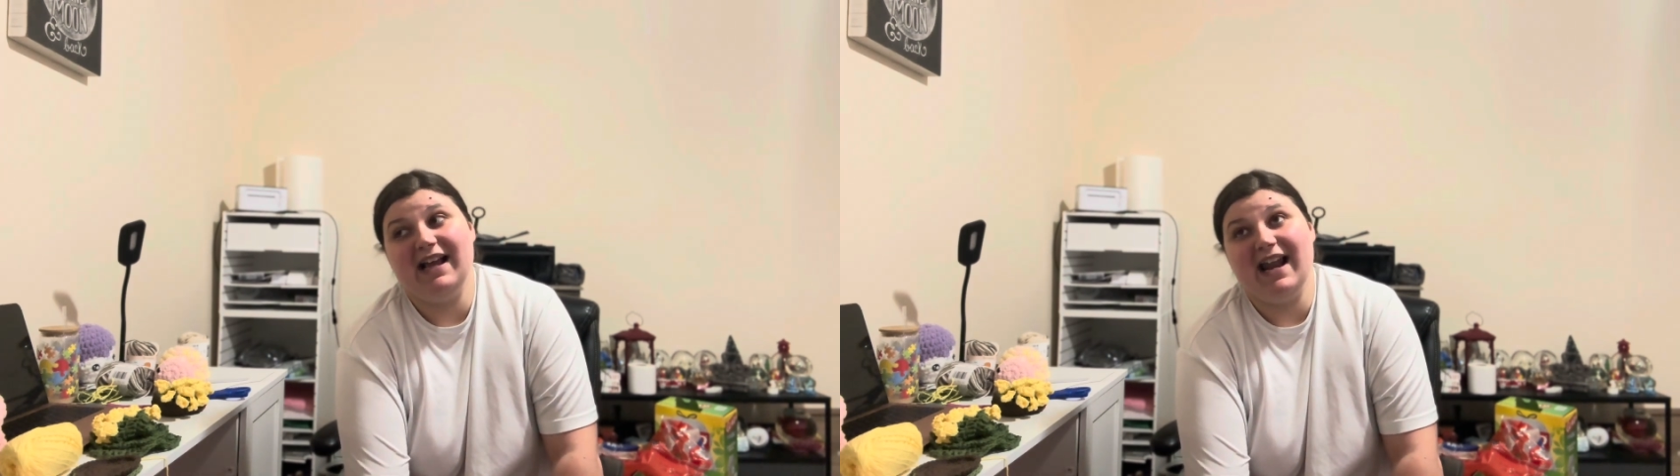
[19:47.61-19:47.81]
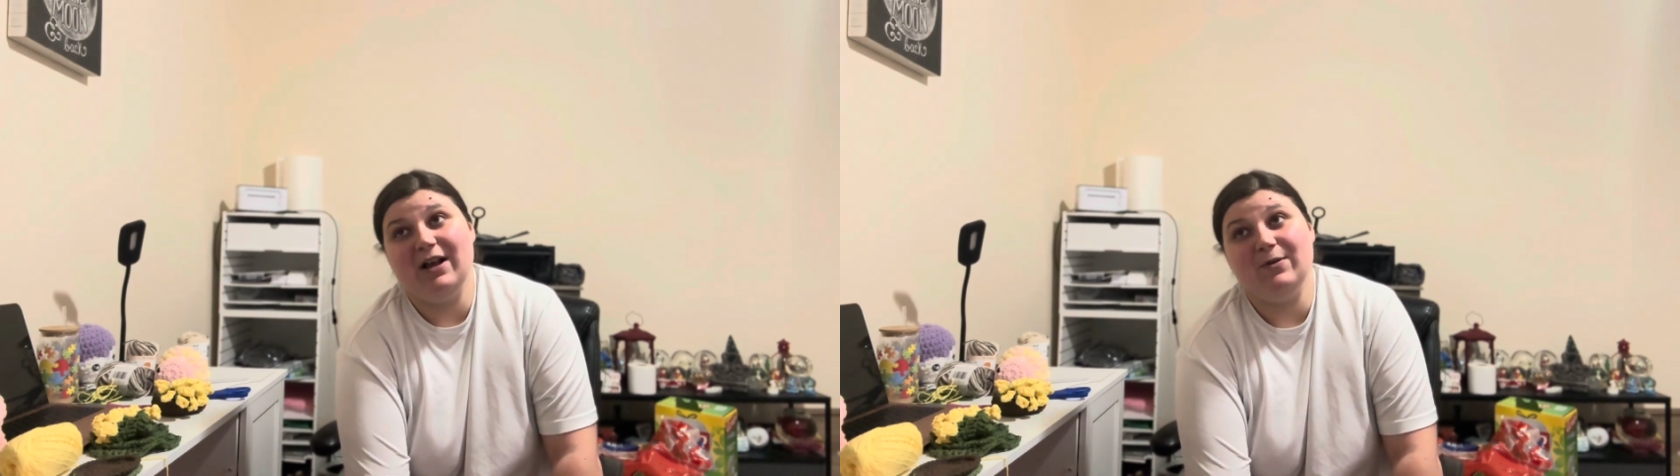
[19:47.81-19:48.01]

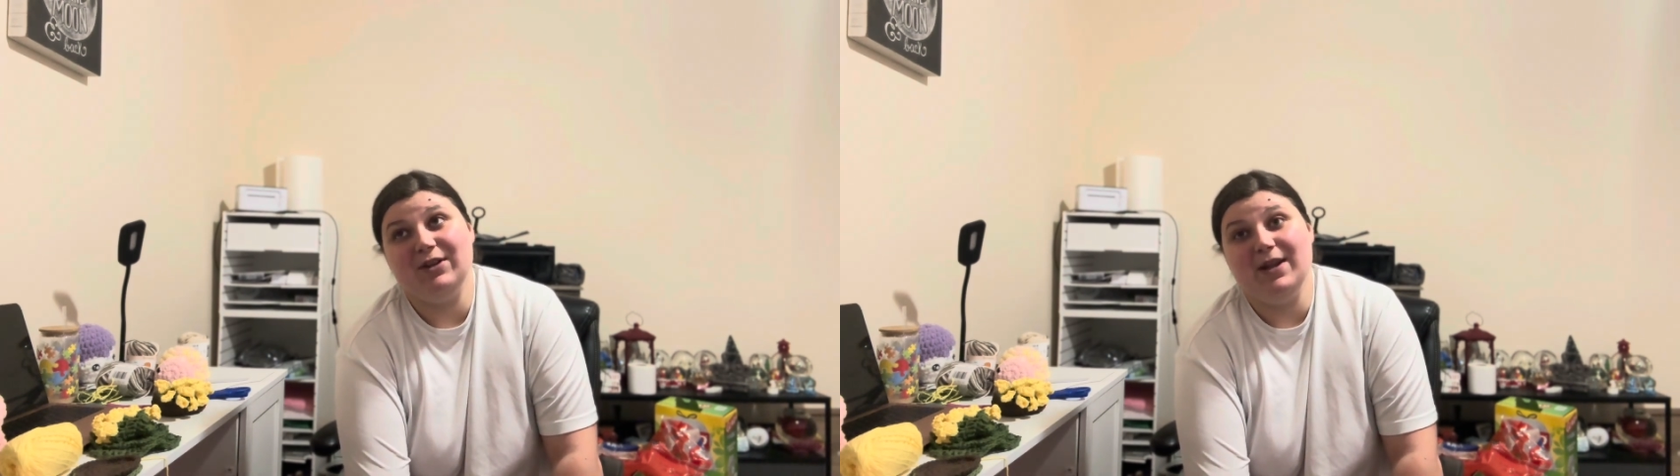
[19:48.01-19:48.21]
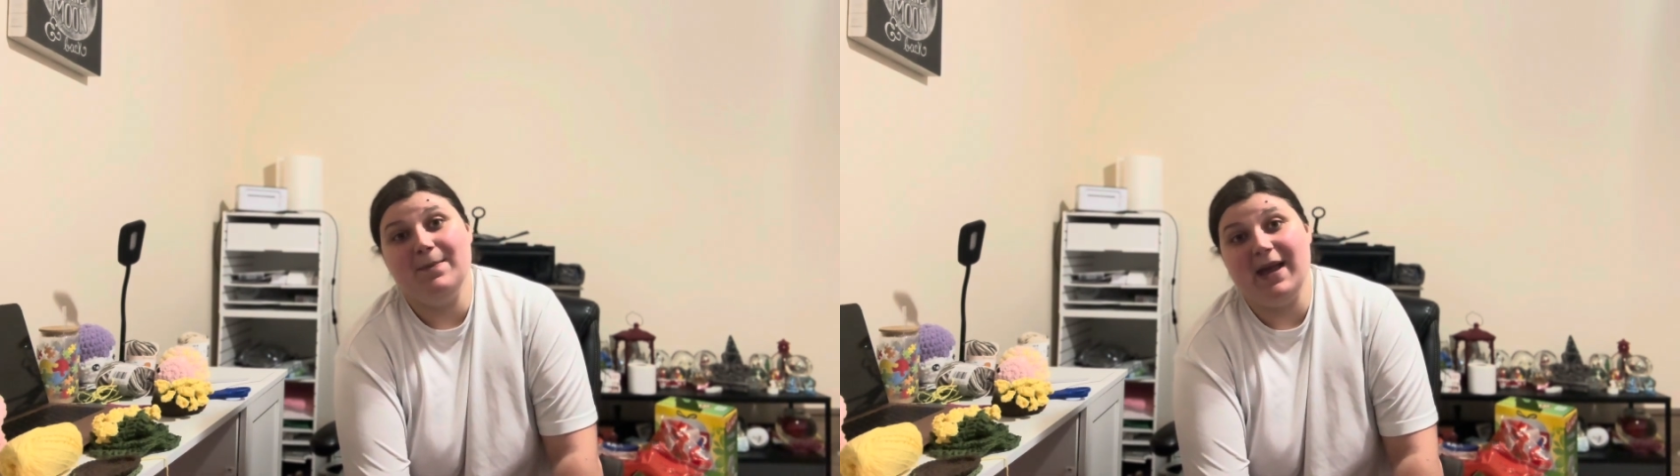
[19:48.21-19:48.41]
gotta go
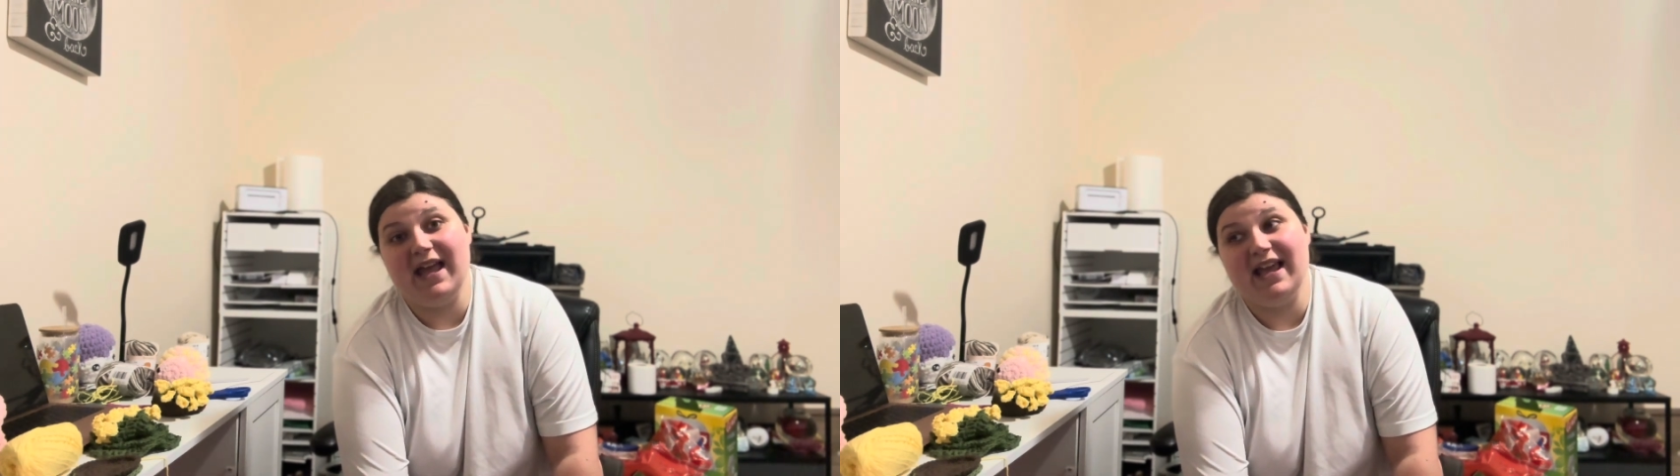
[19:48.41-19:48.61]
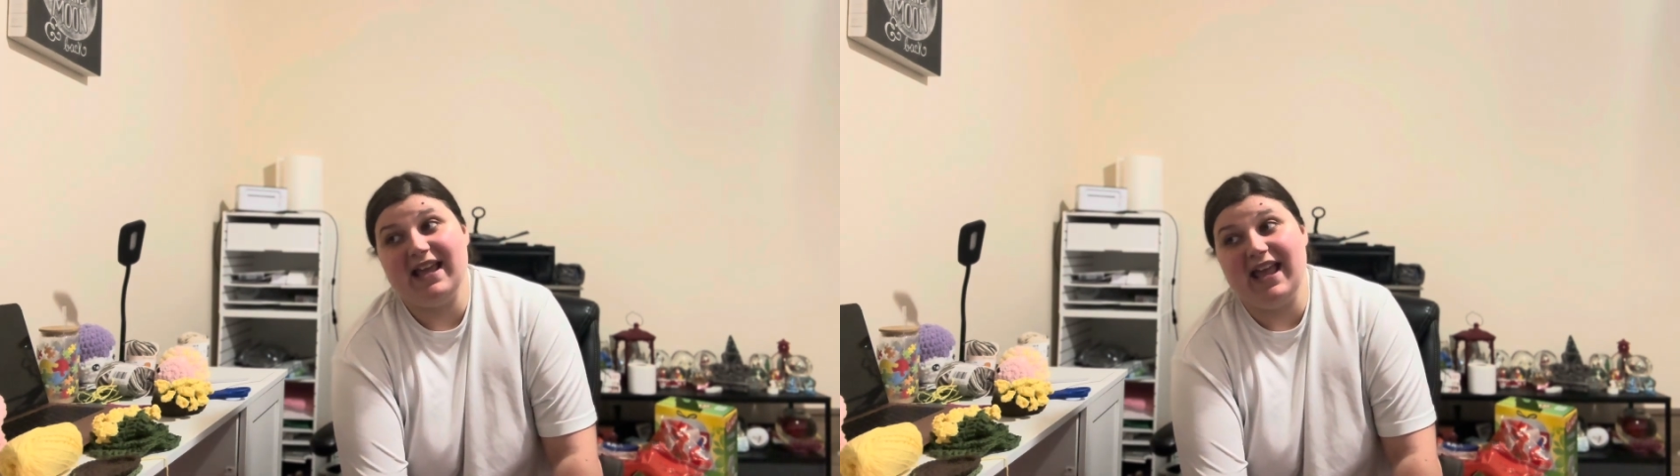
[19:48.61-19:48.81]
to the
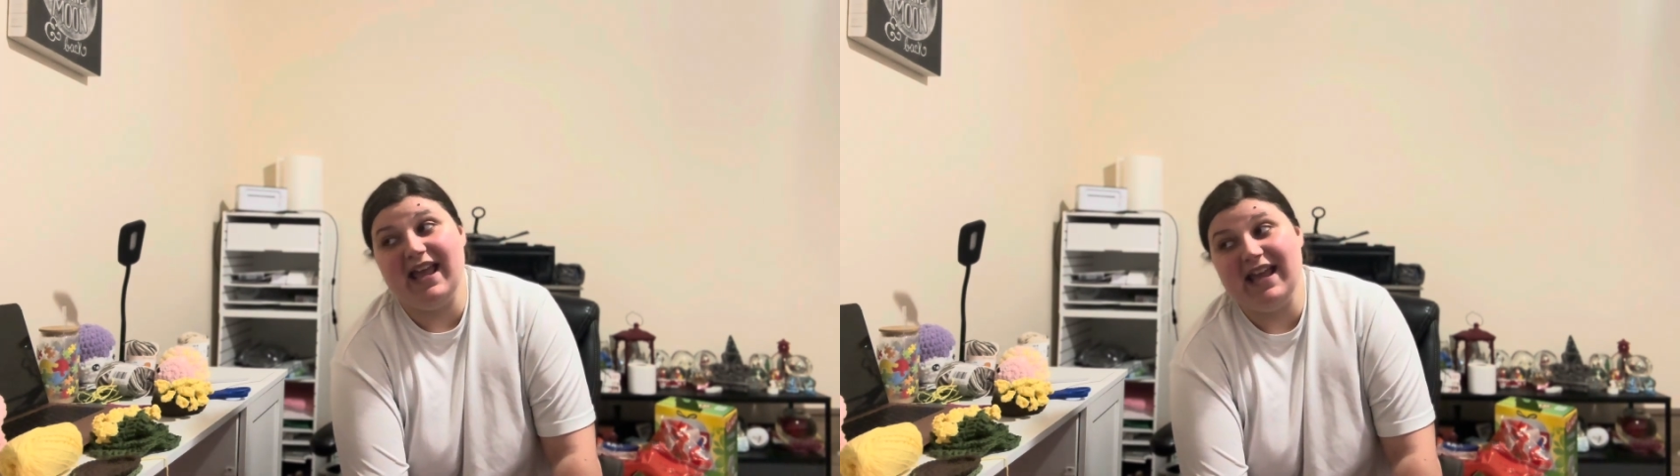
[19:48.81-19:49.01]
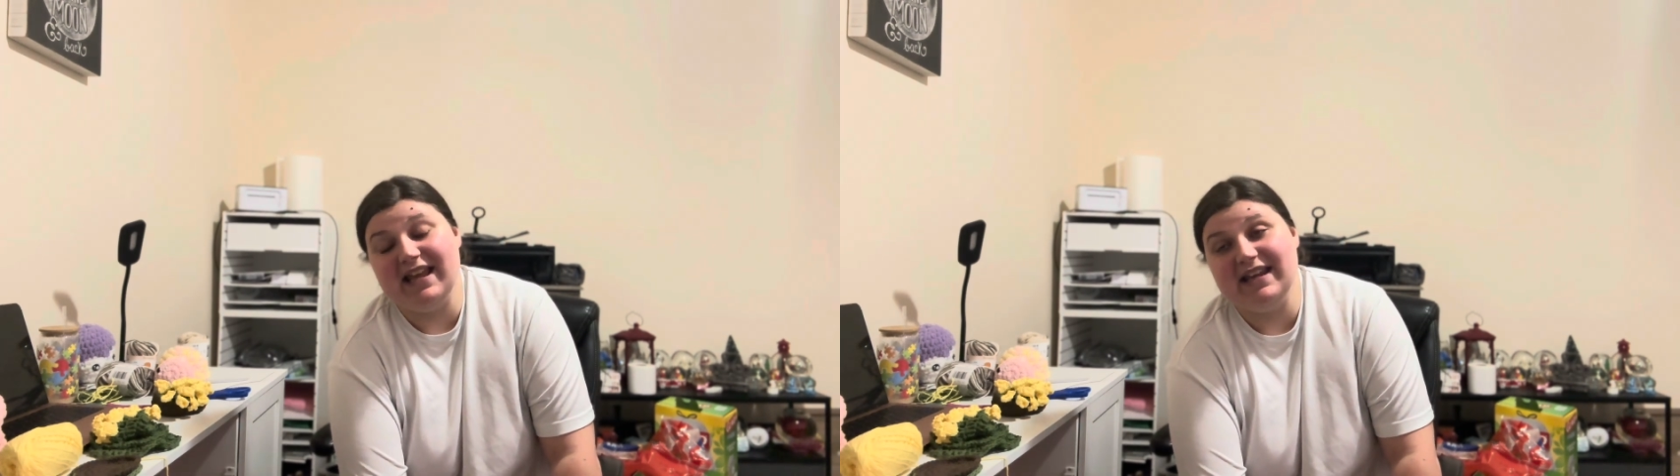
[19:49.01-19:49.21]
bank
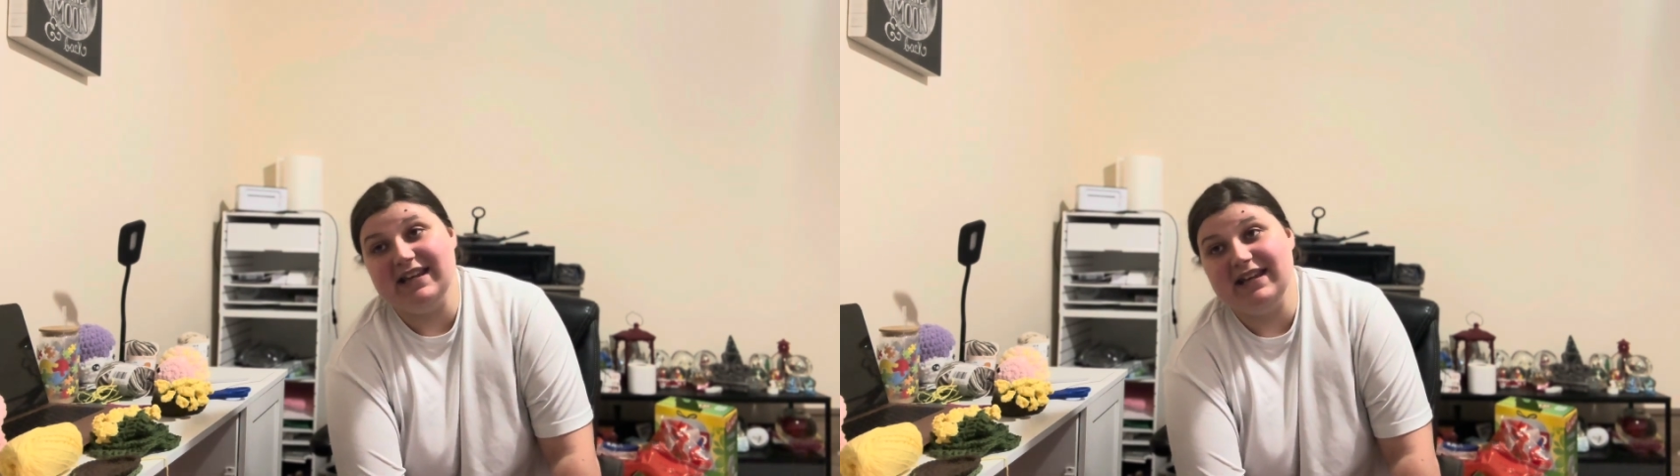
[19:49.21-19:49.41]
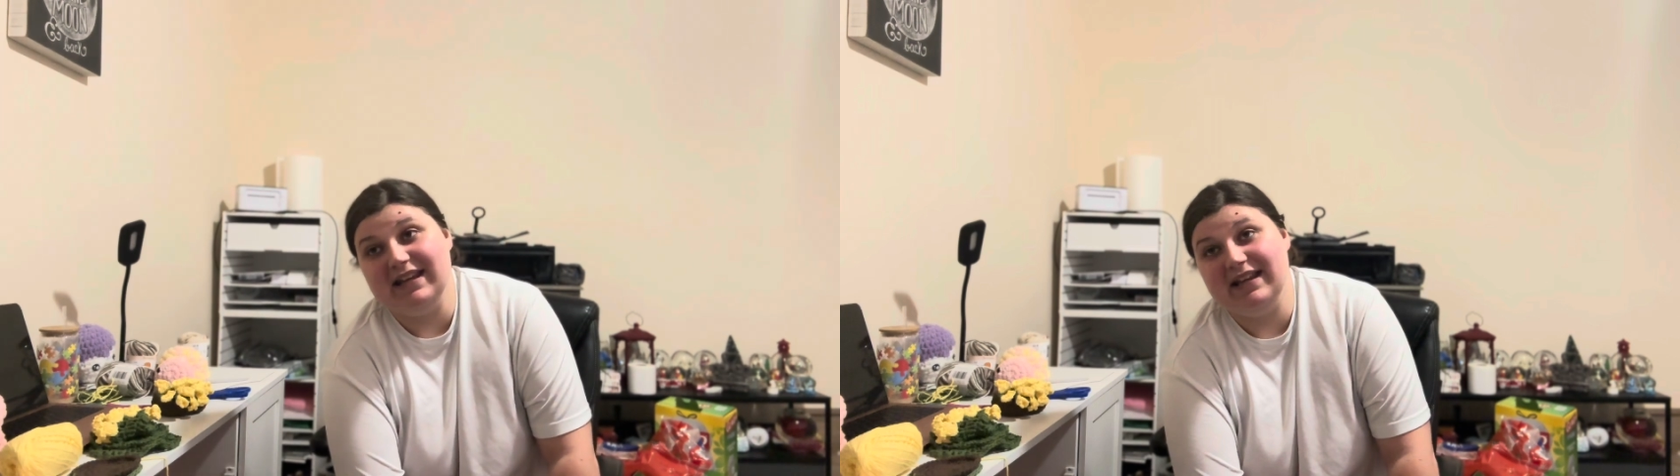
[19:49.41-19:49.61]
and